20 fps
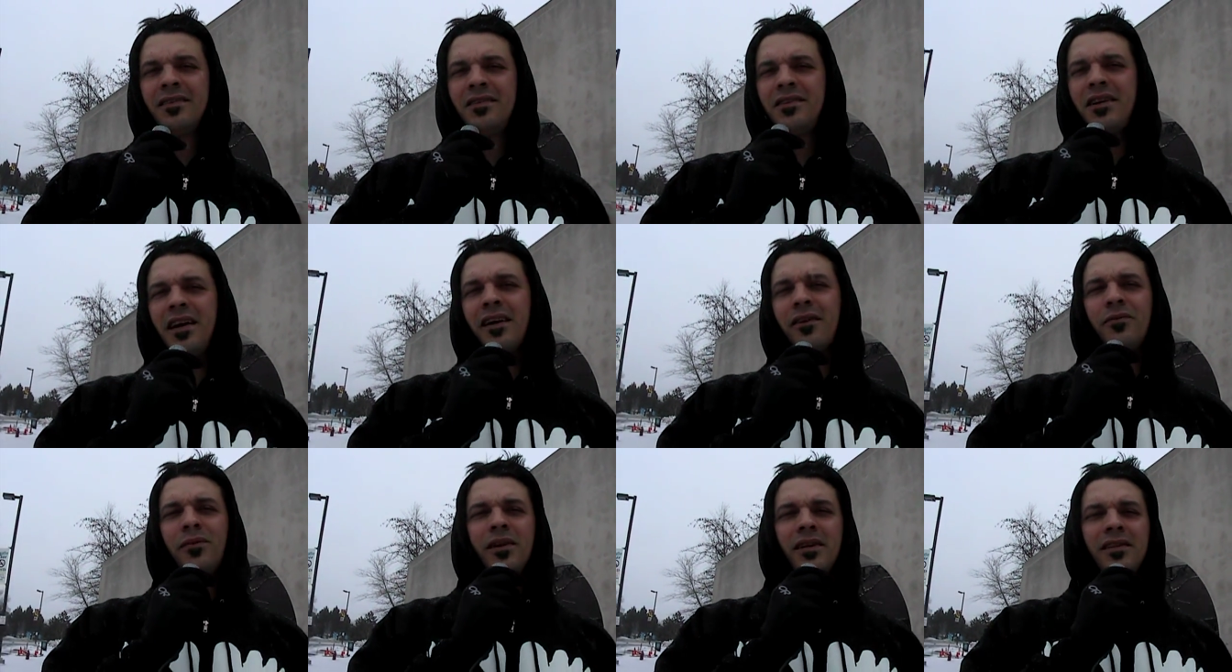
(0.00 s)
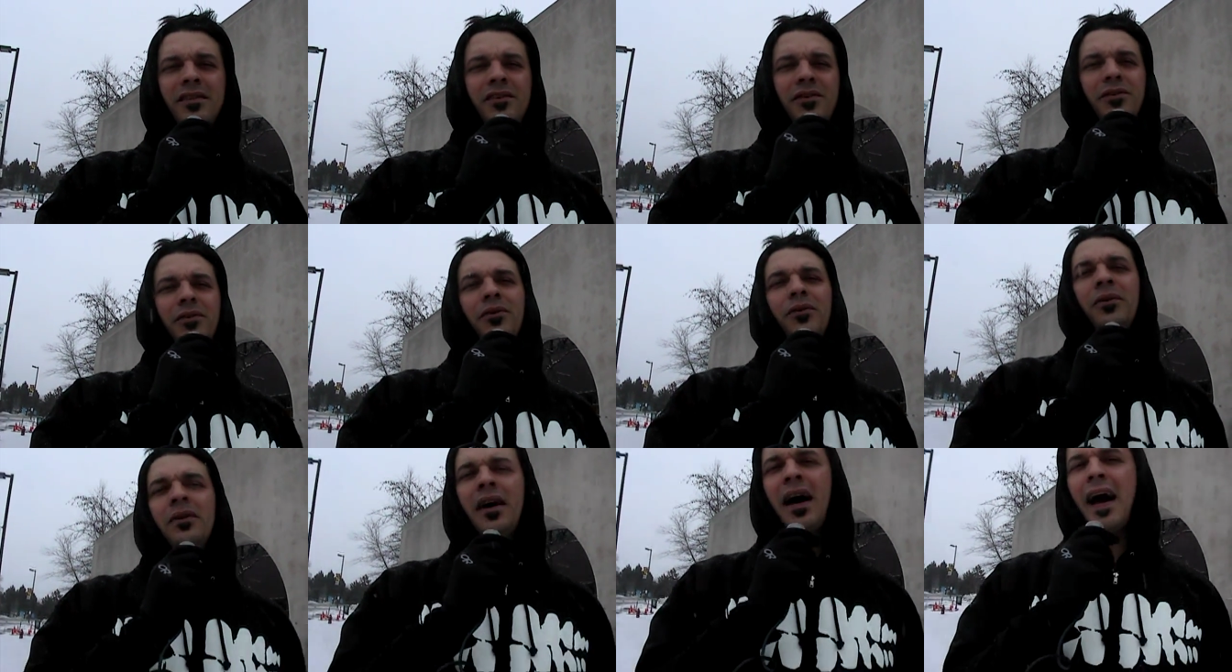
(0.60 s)
Check 1,
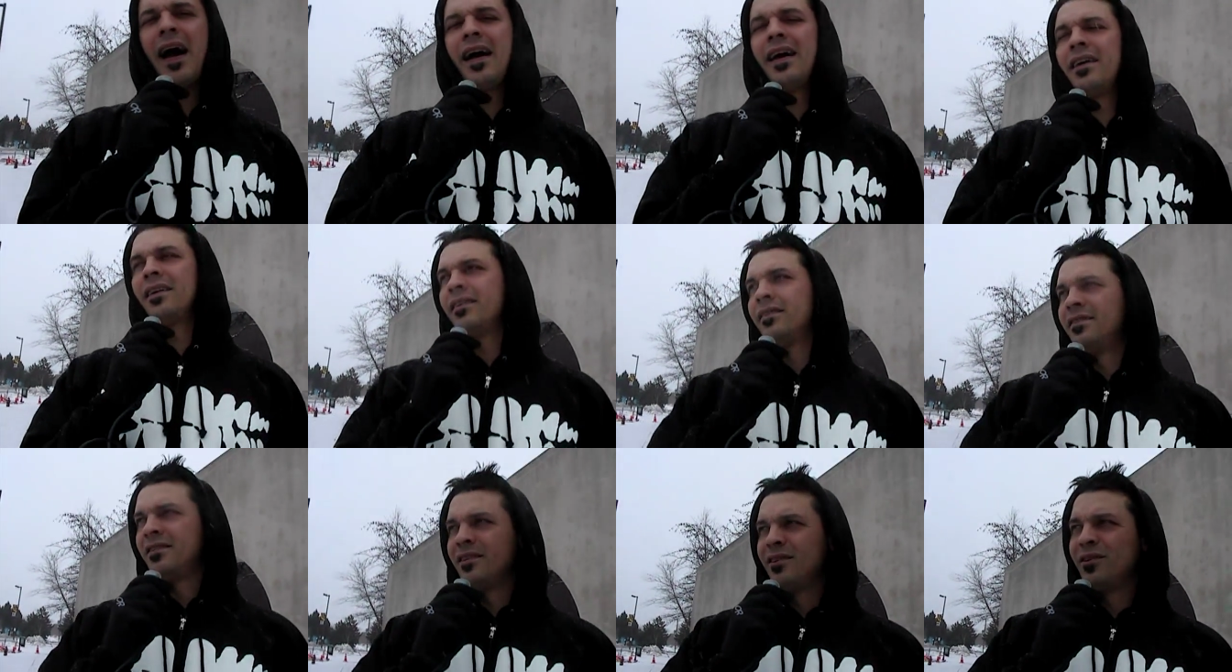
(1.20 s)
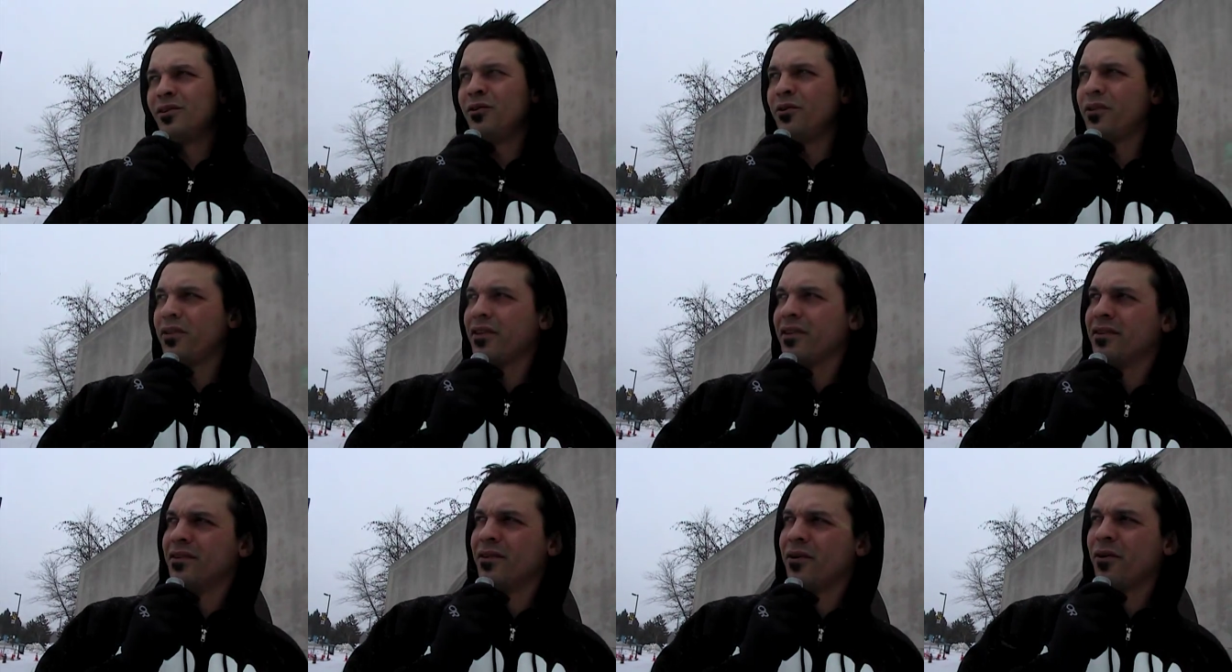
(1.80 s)
2. Hi,
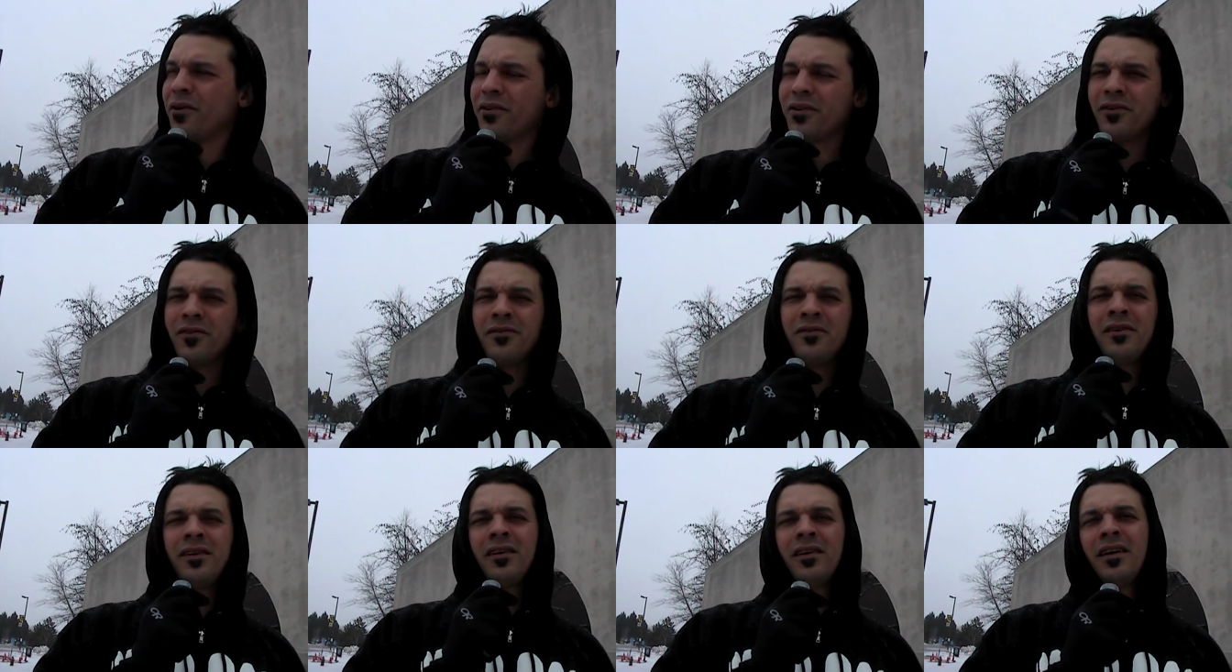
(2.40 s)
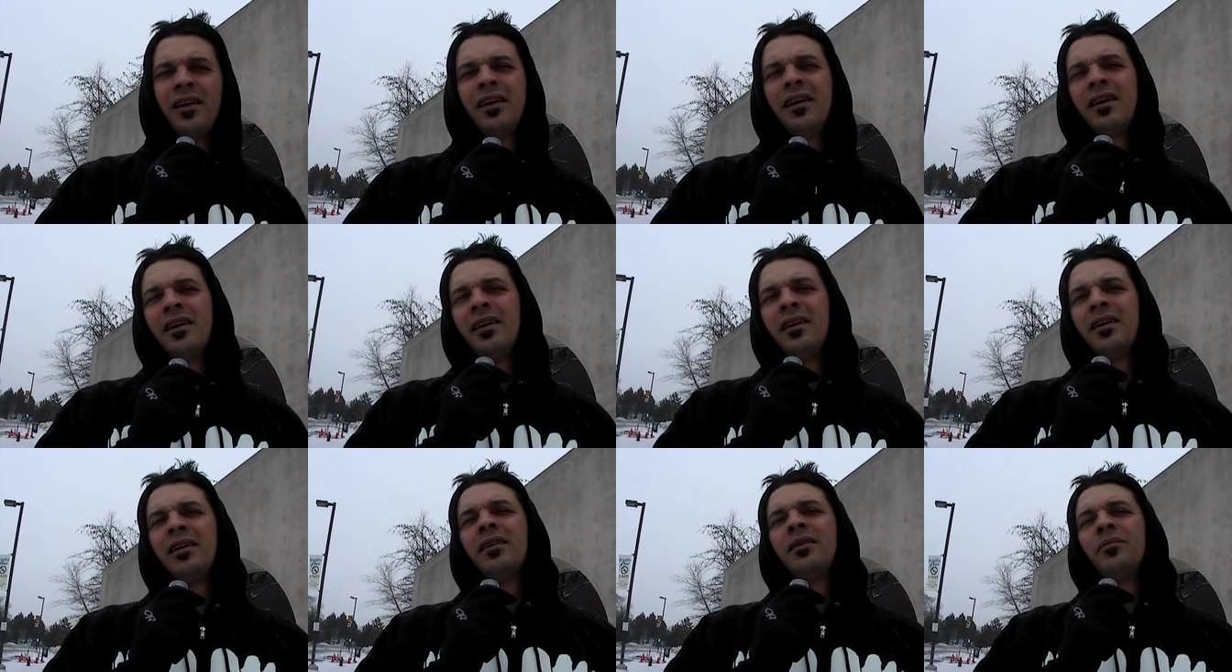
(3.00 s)
Duluth, northern
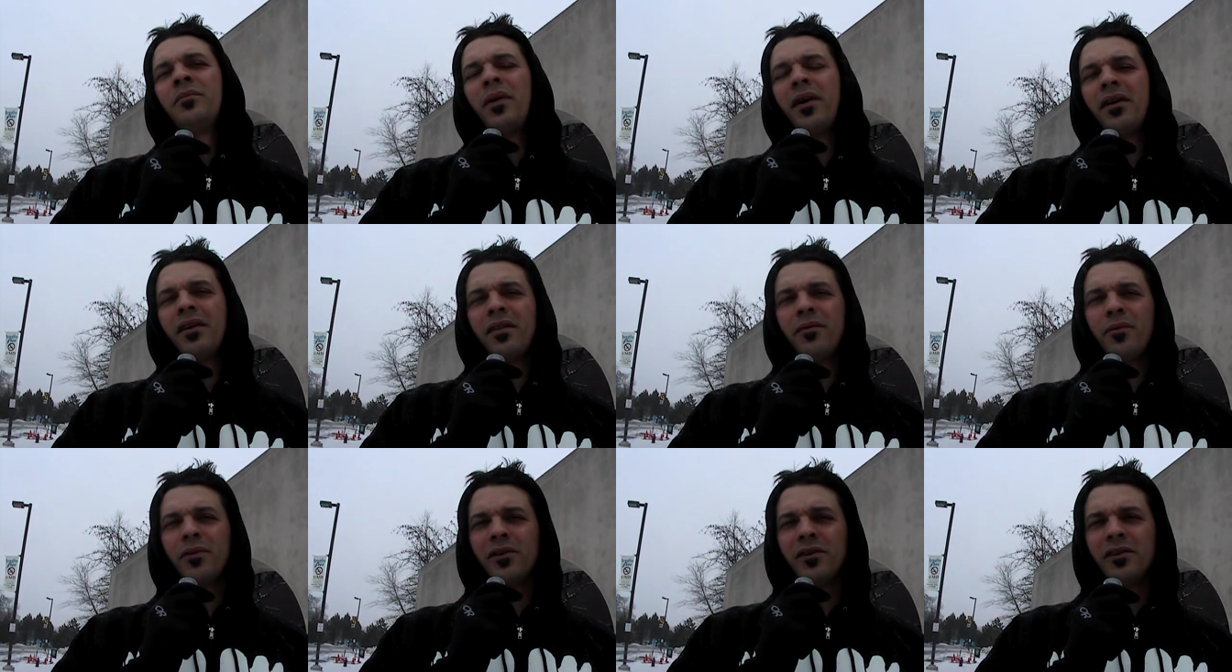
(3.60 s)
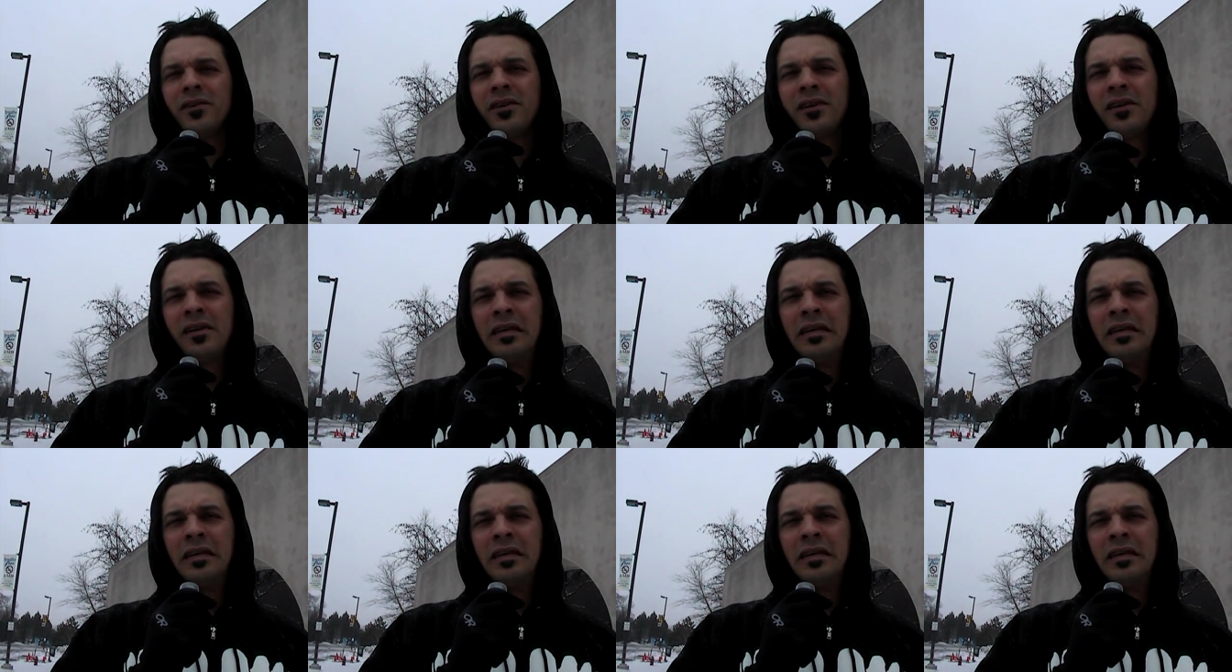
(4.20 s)
part of the world.